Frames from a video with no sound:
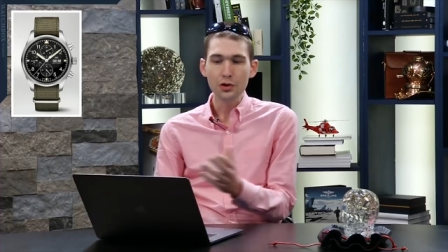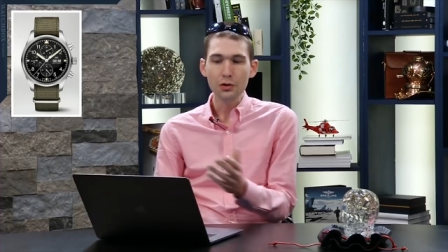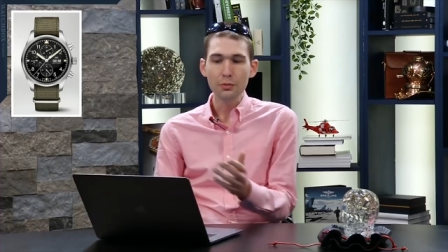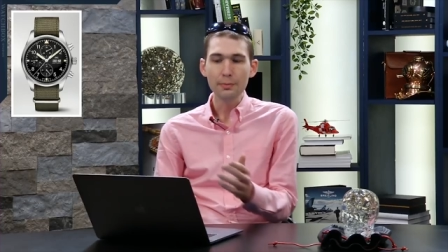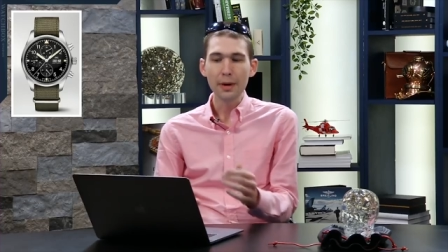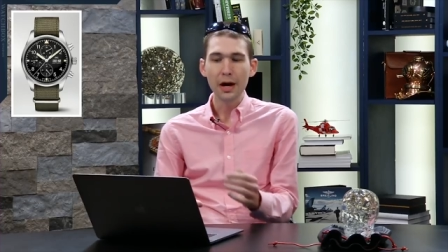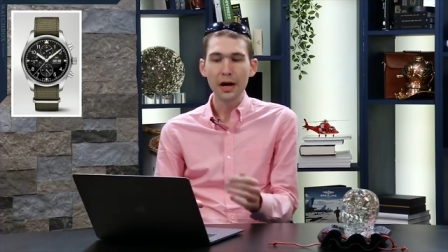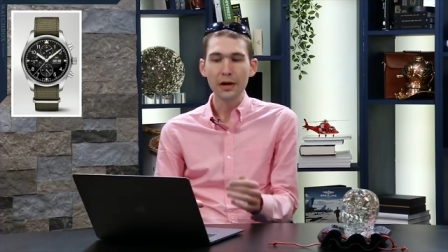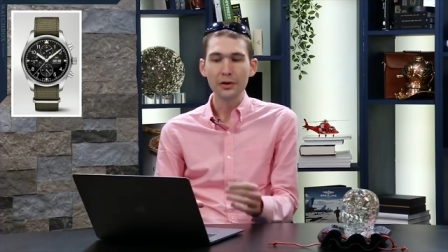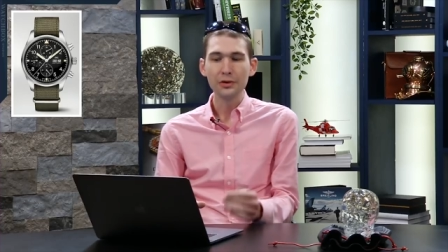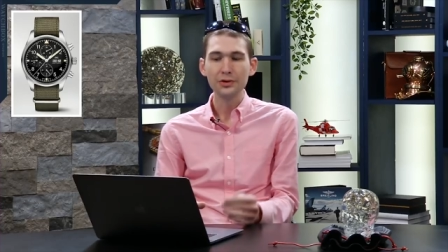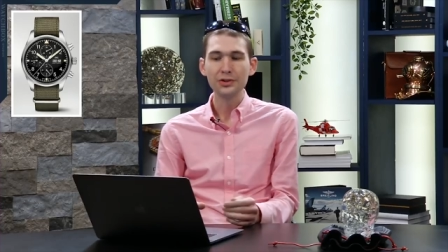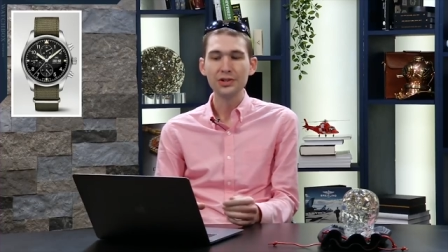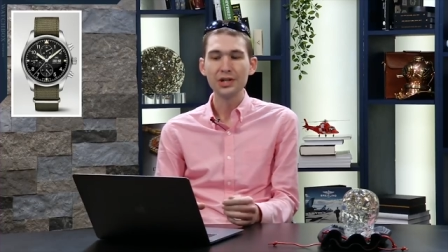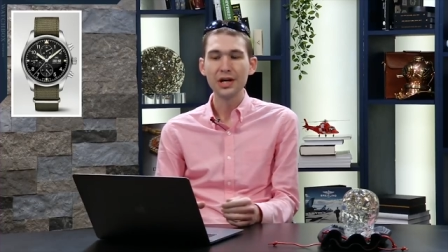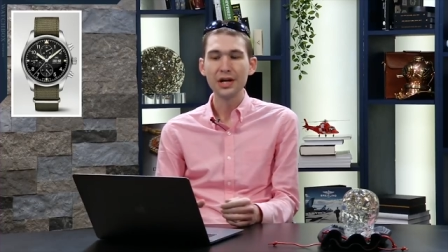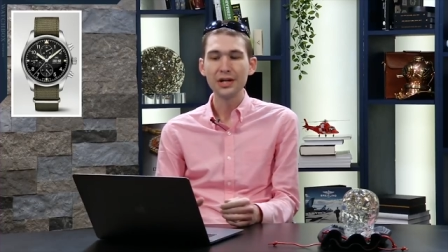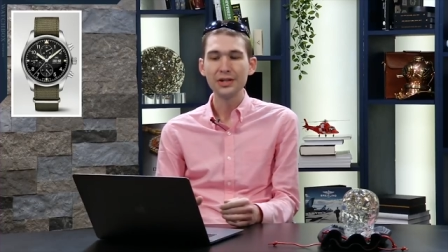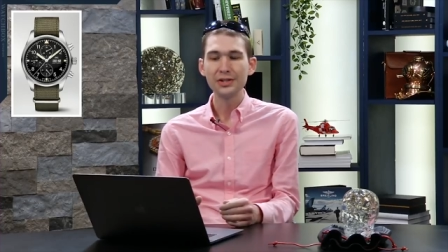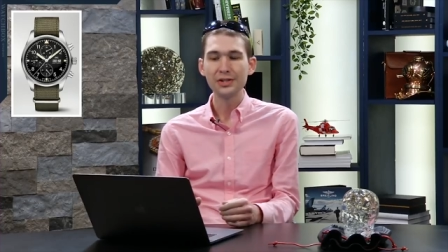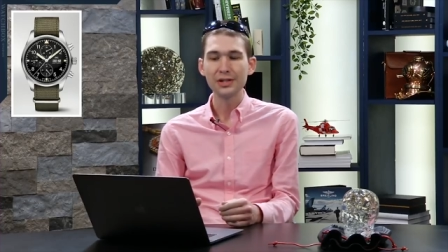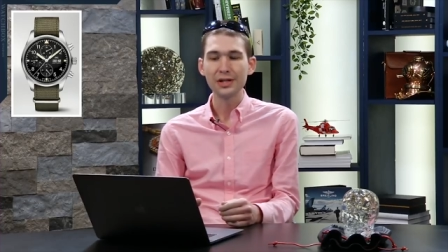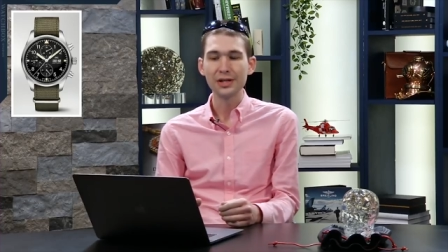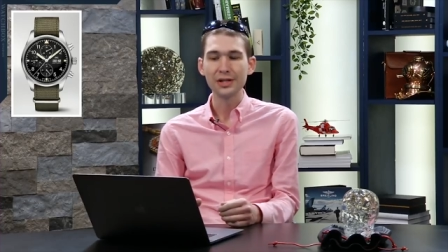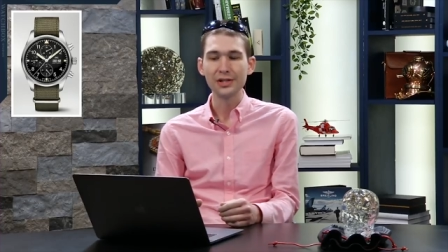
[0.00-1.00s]
model
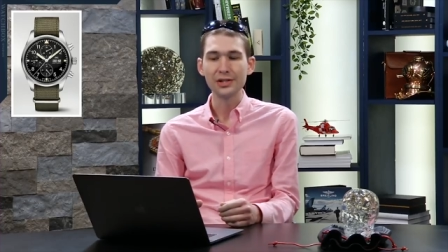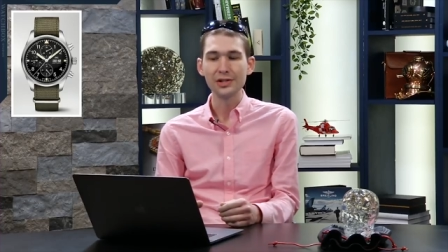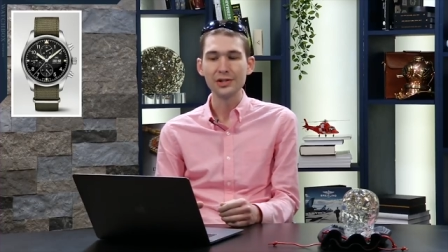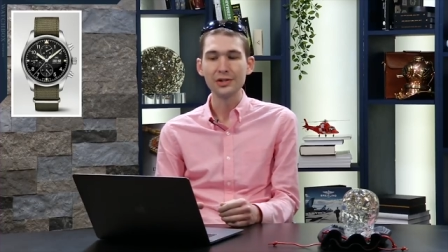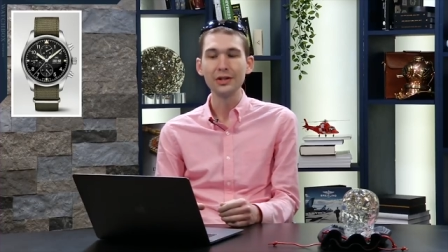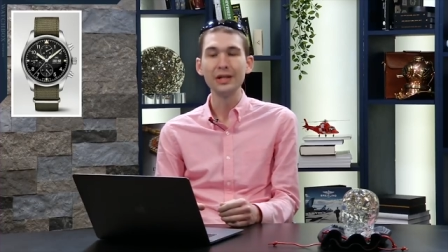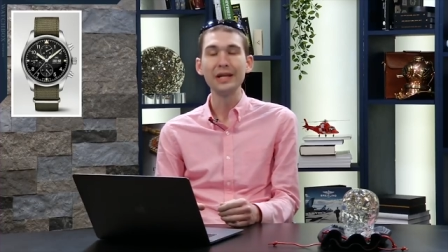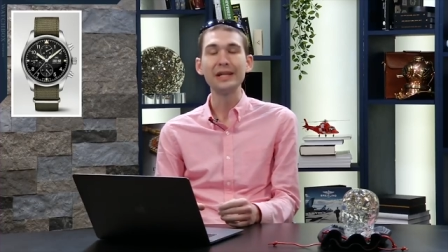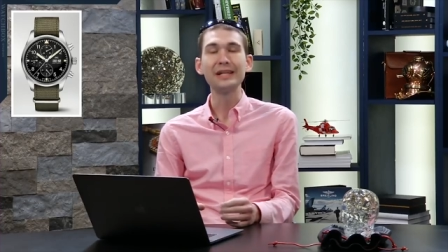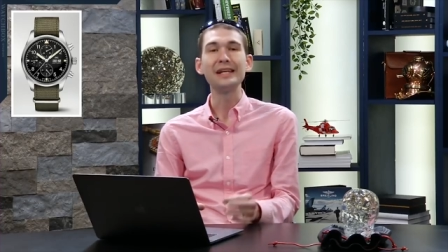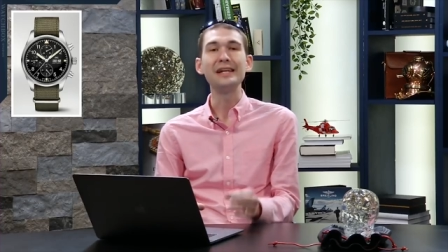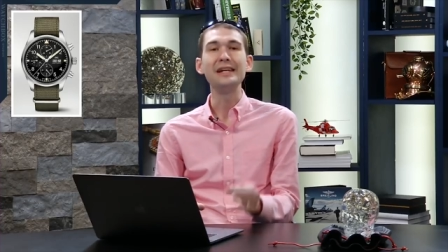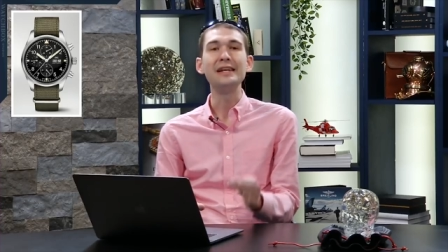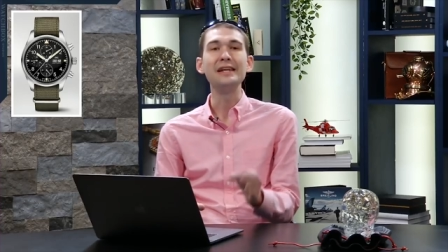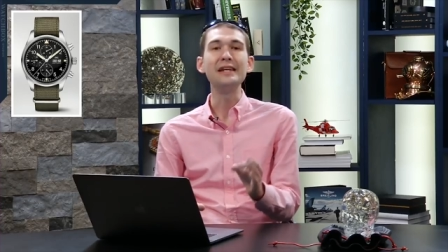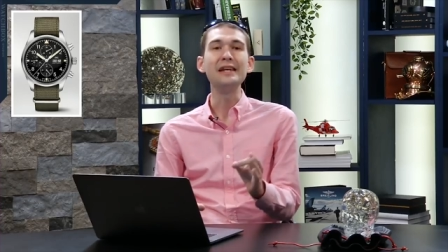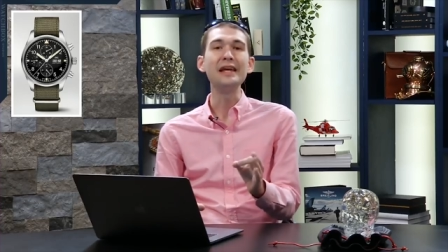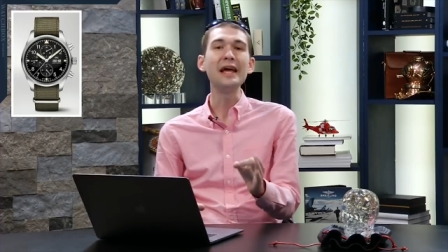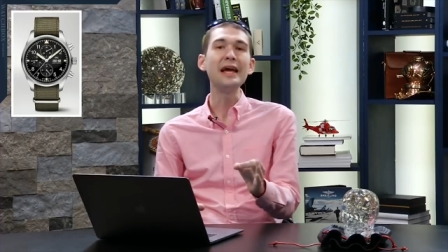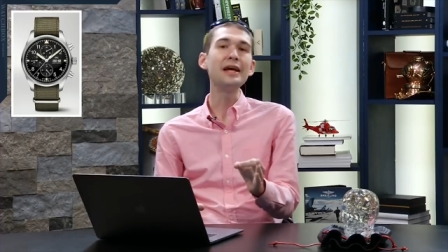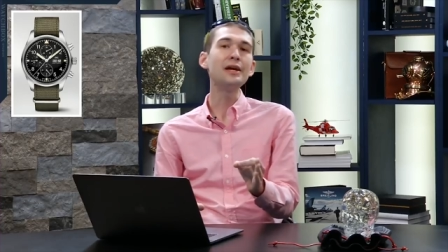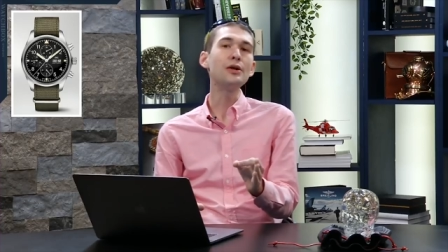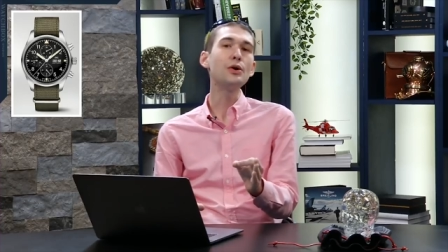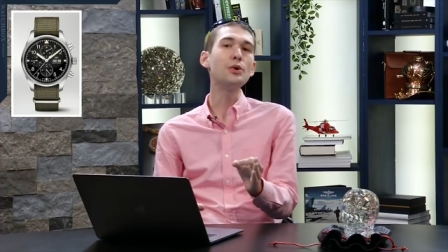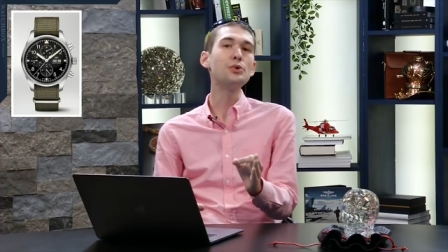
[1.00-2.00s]
dons a slick
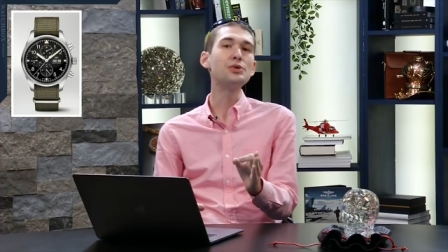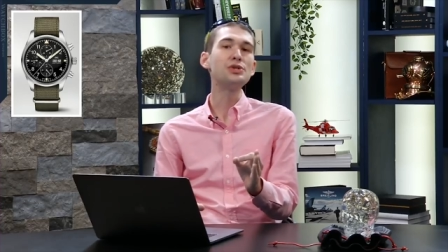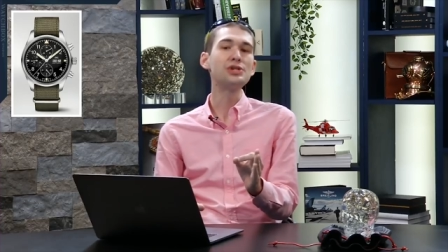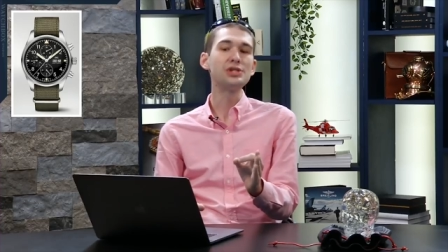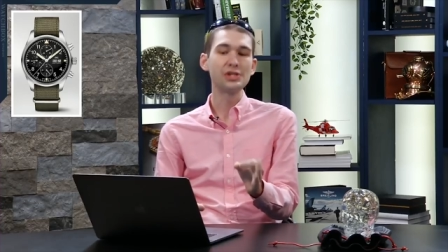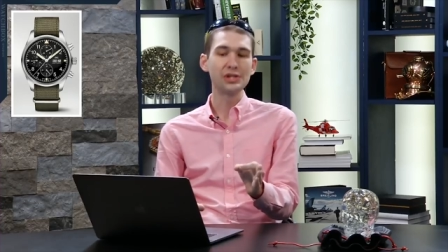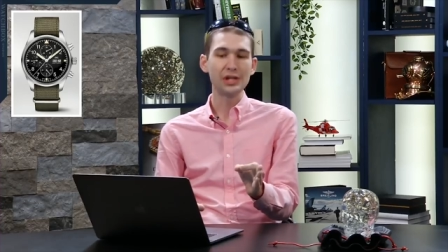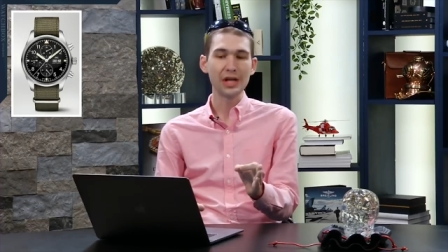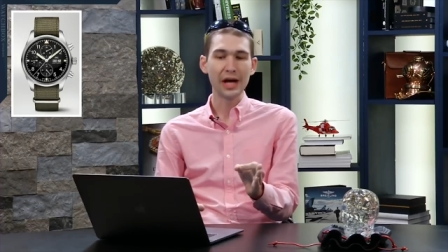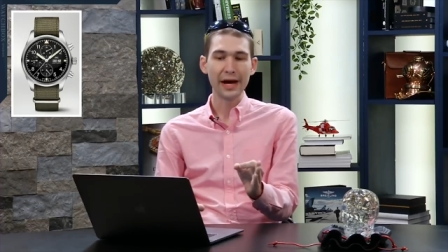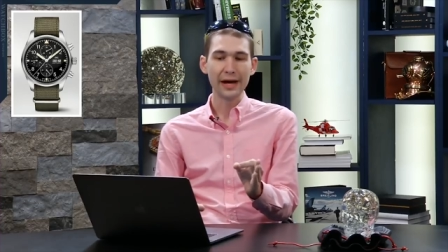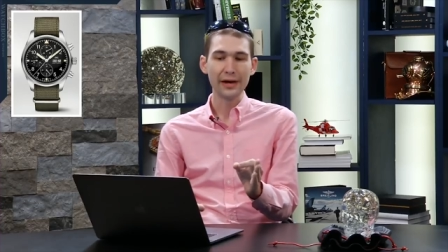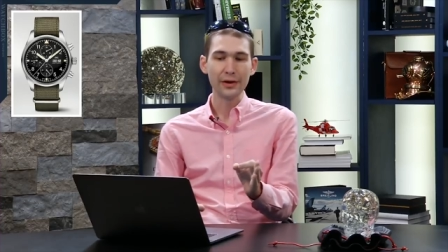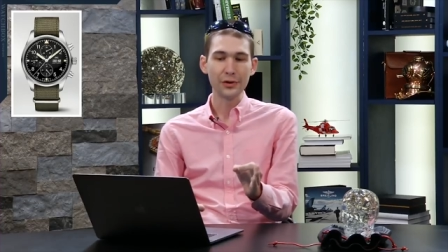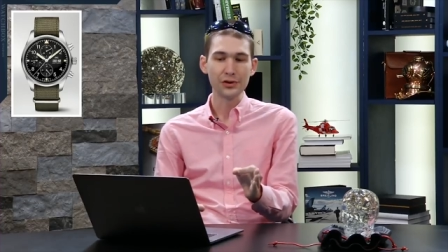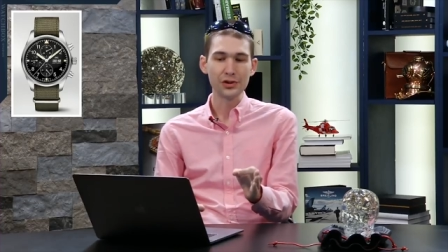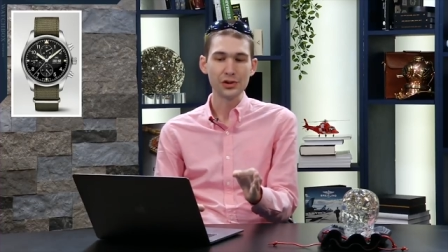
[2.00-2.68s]
NATO style